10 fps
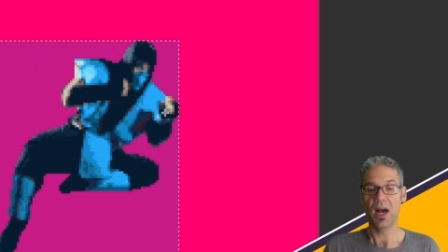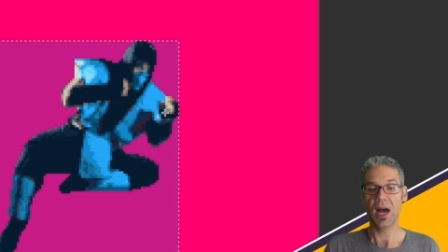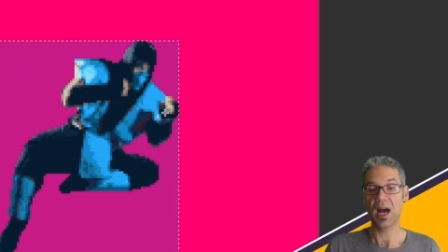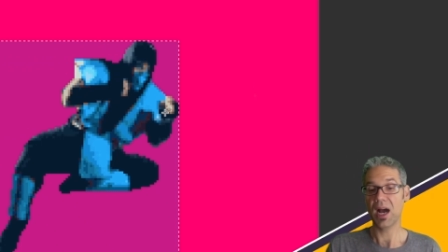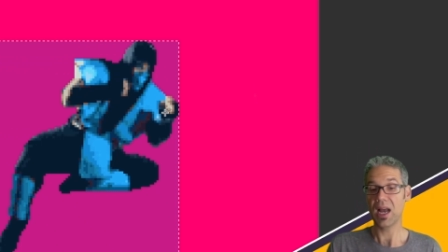
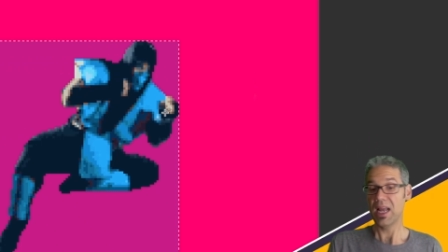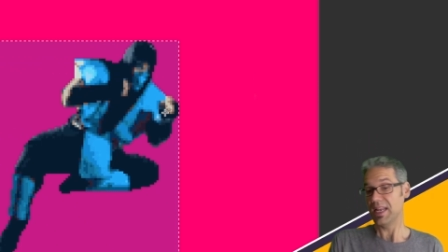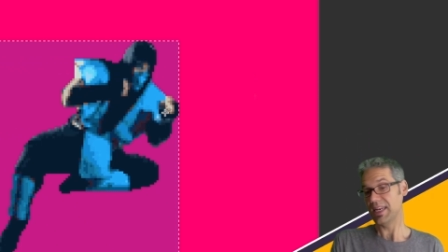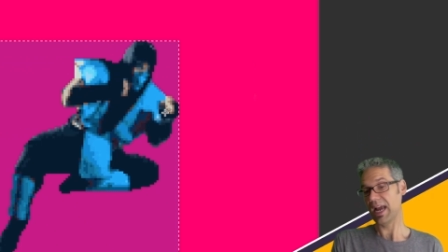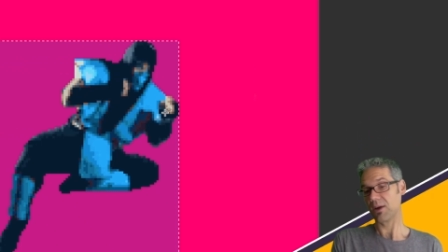
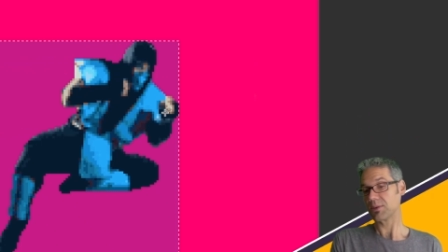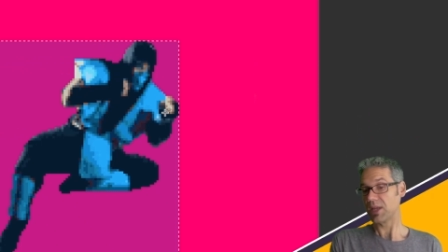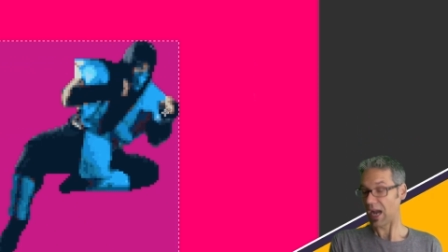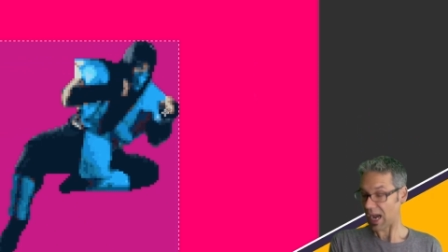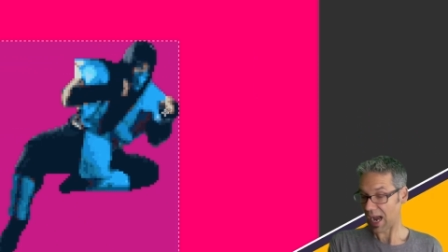Now,
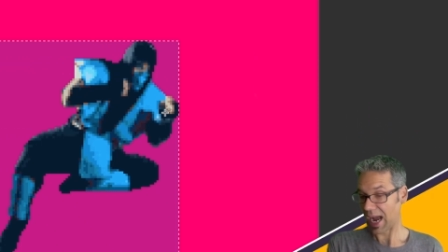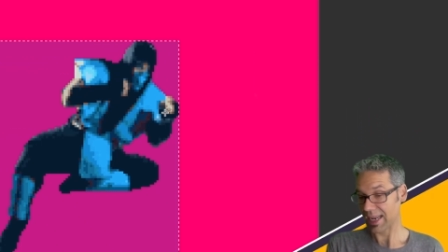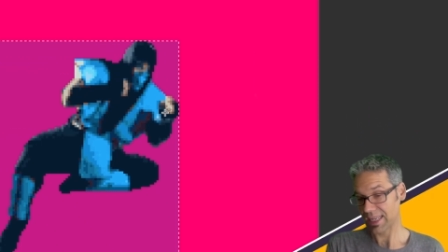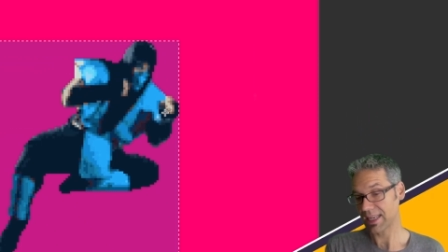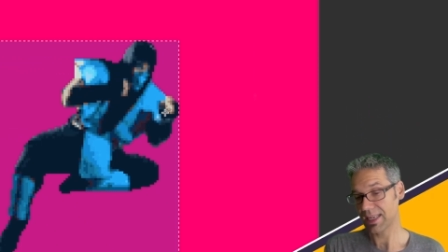I
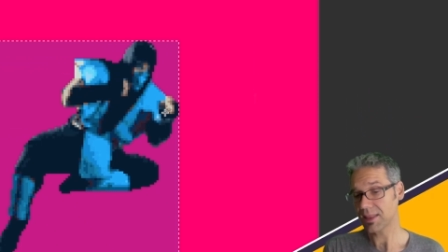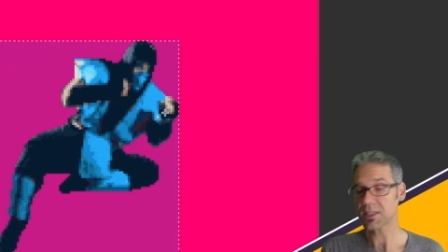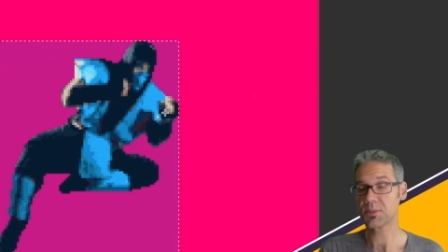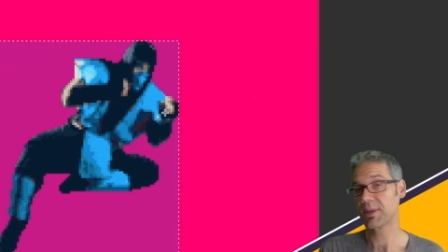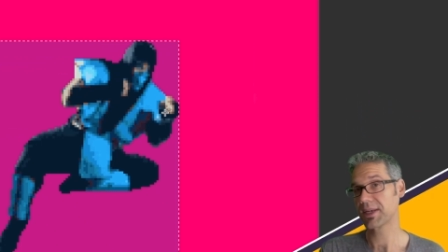can get
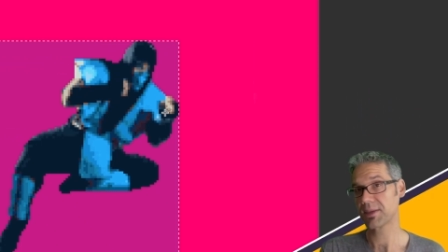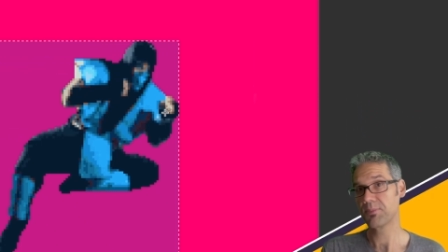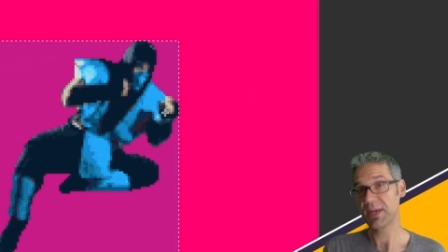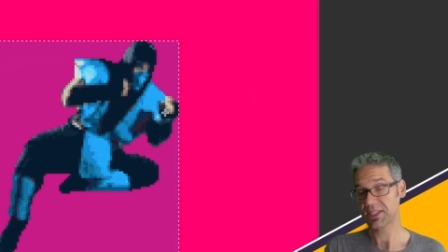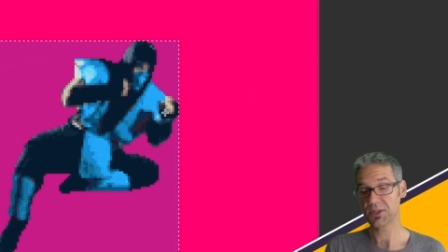this
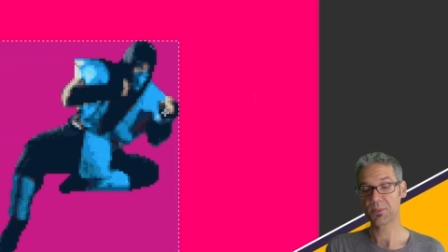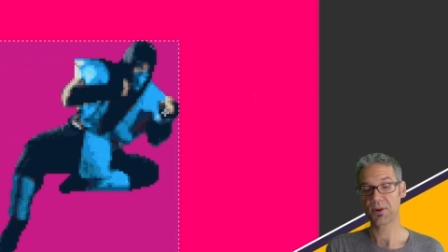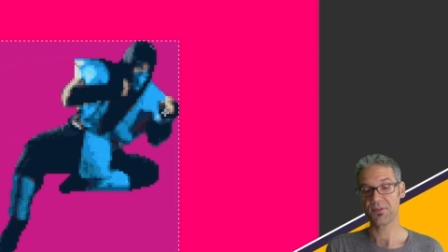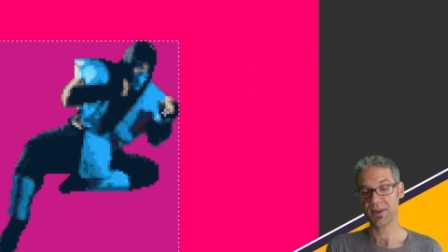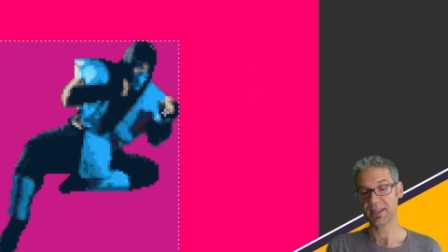pixel
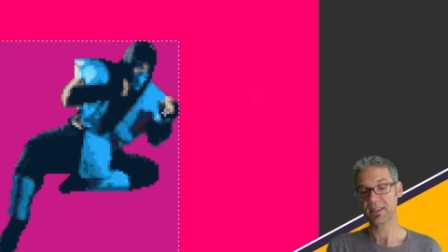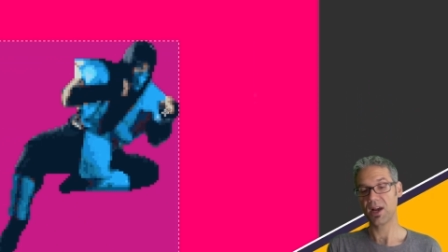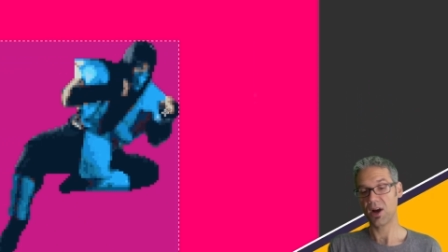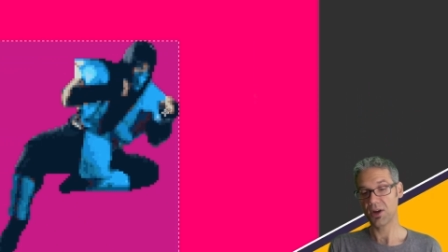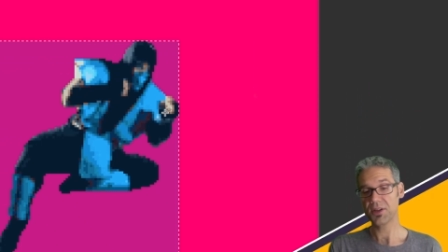perfect
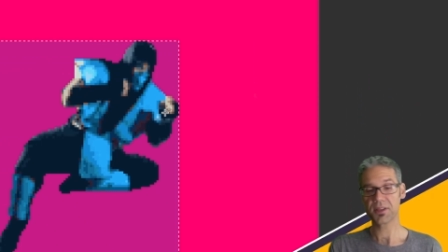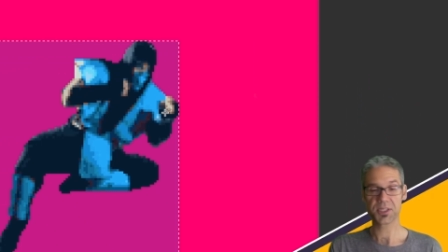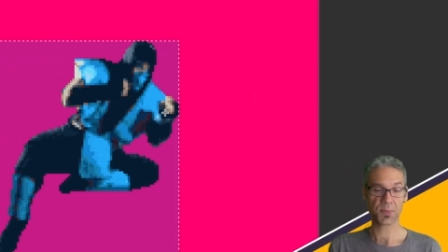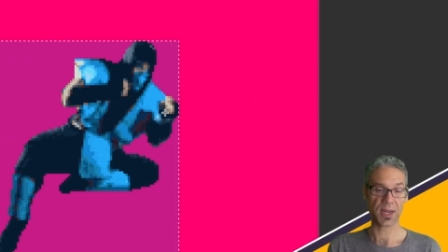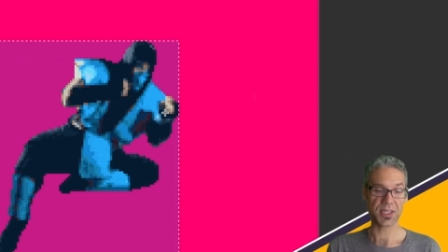onto the
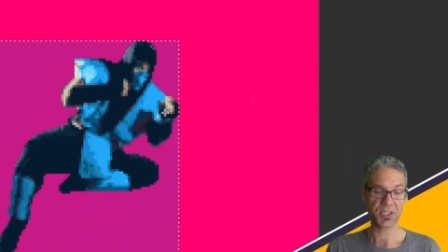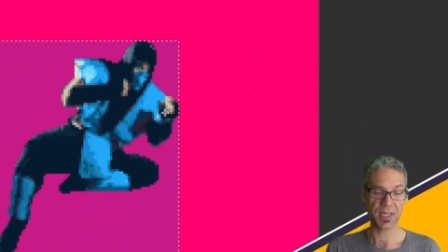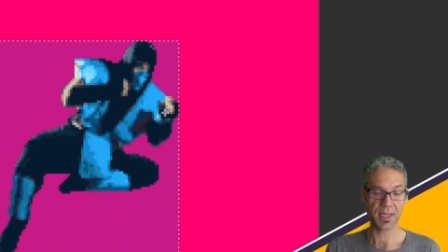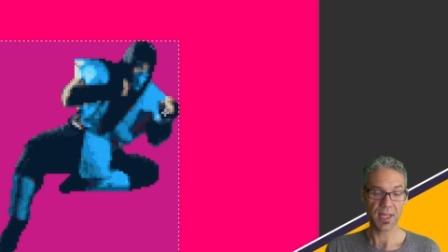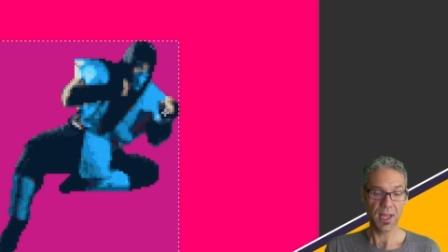sprite
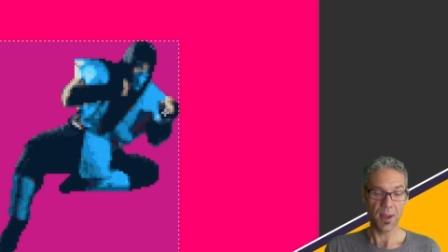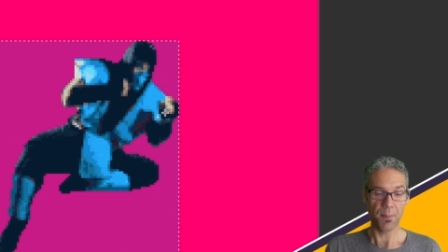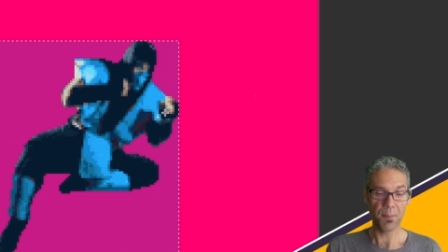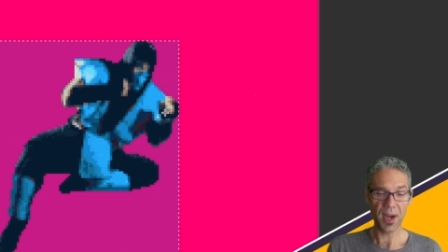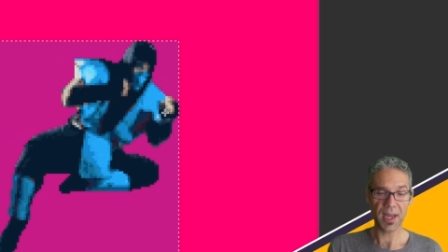sheet,
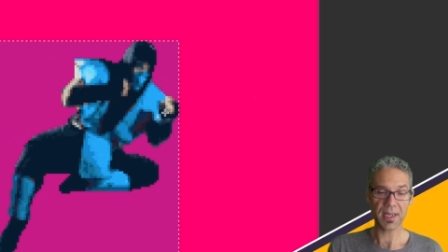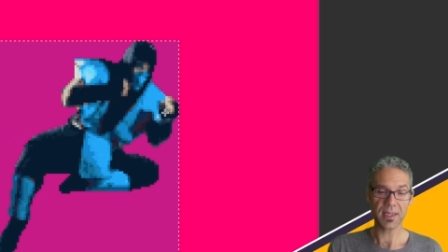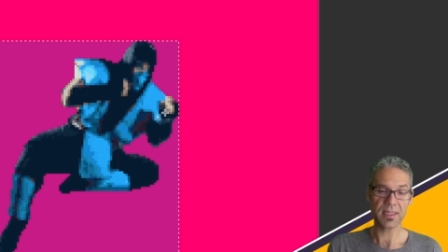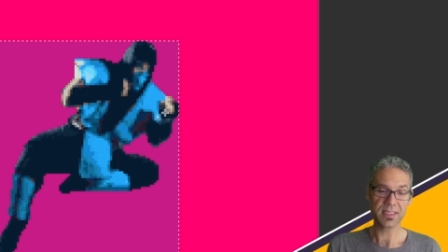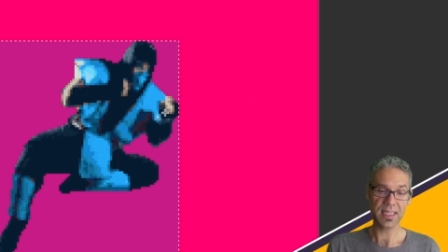but
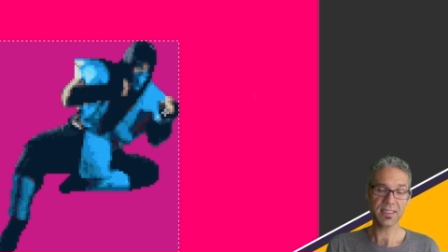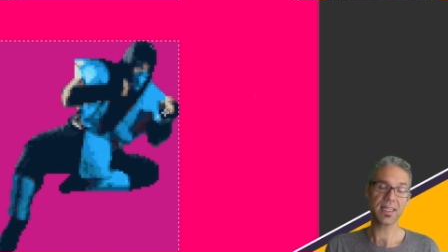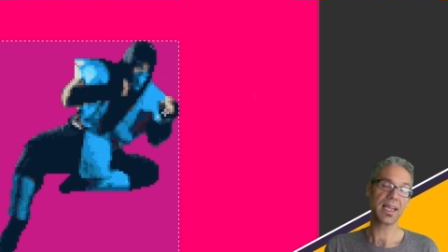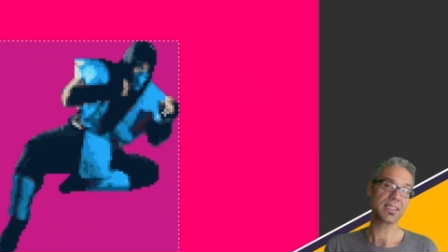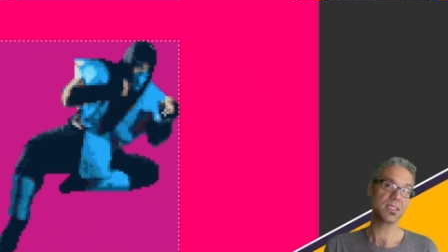since
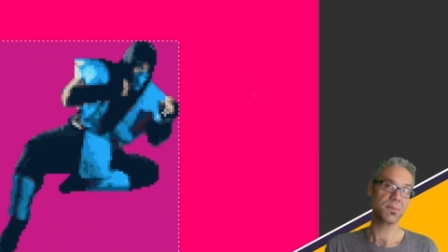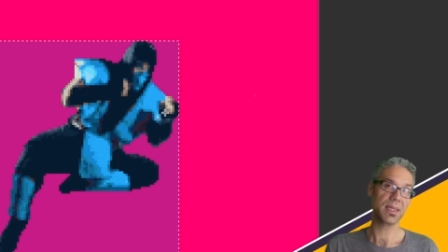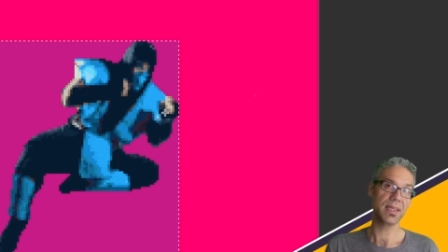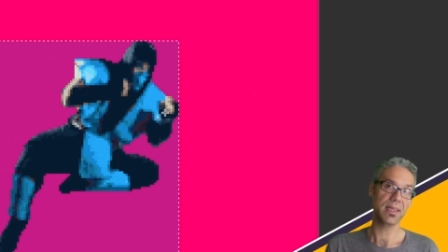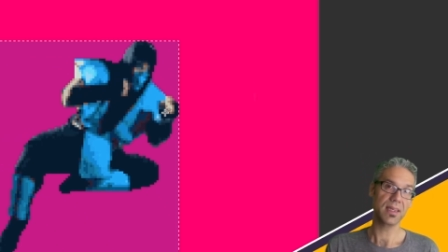it has to
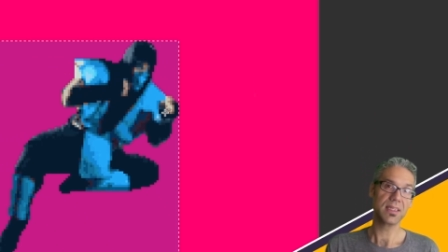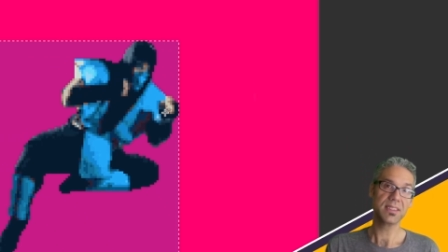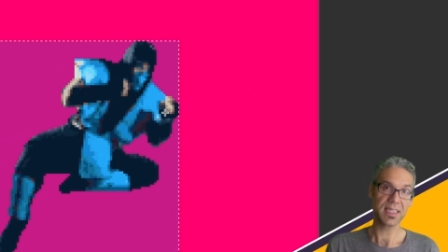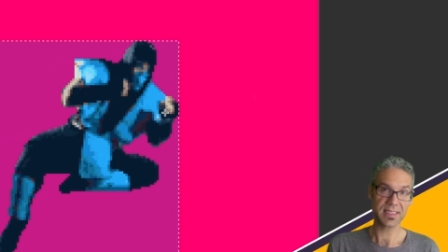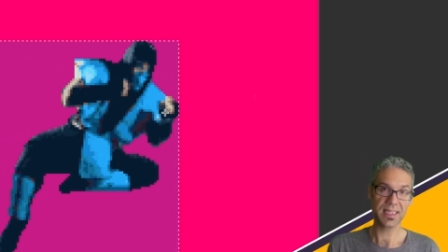be
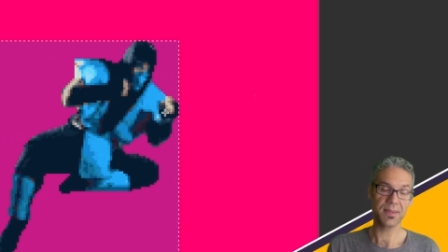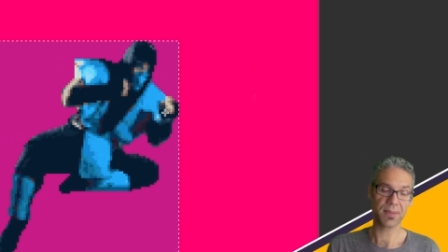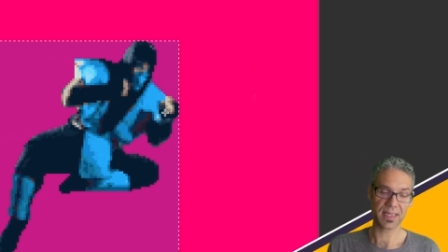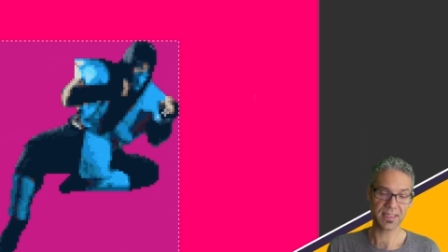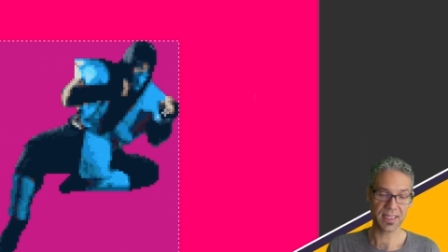16
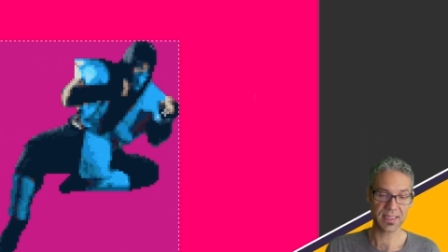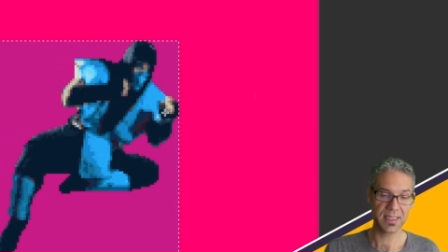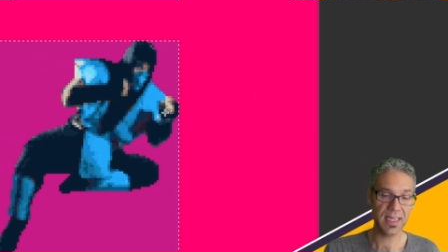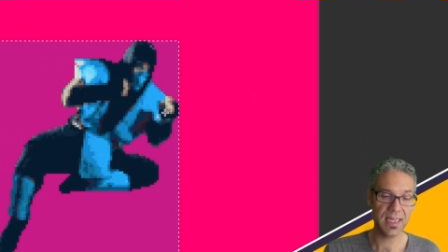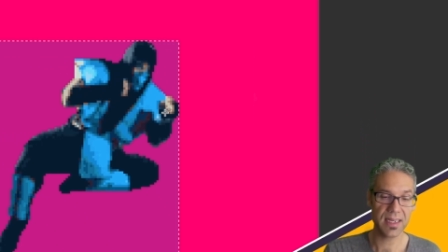by
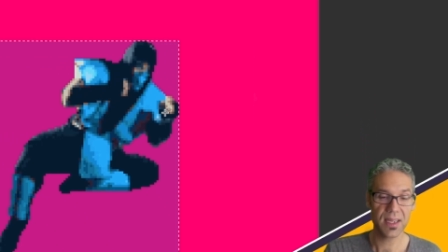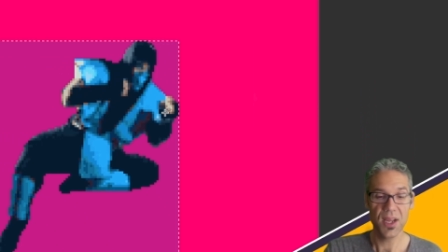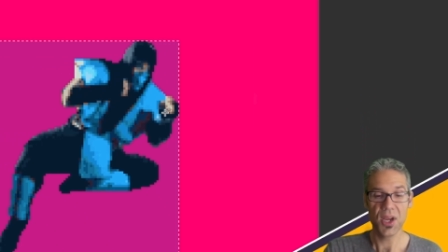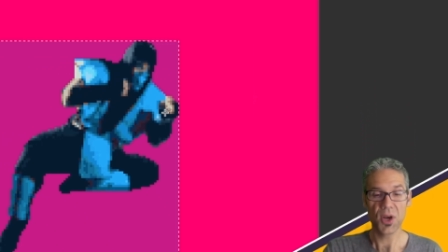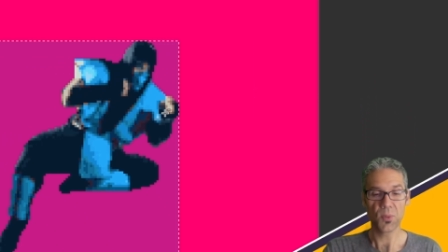16,
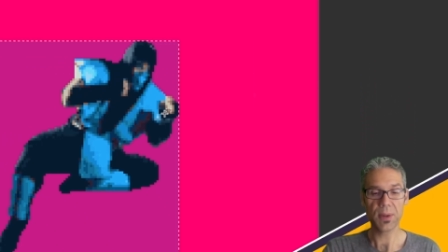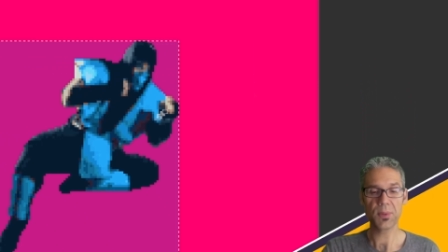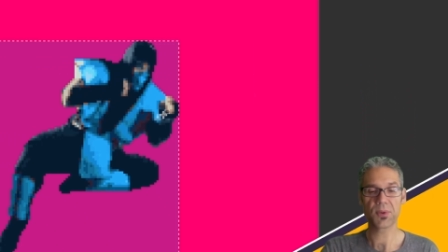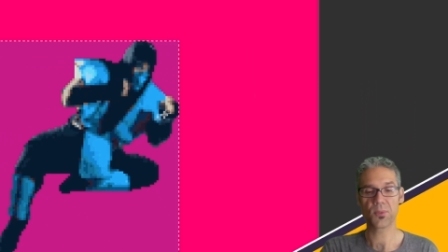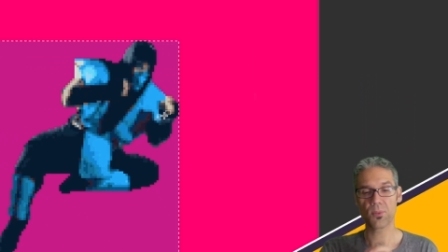we would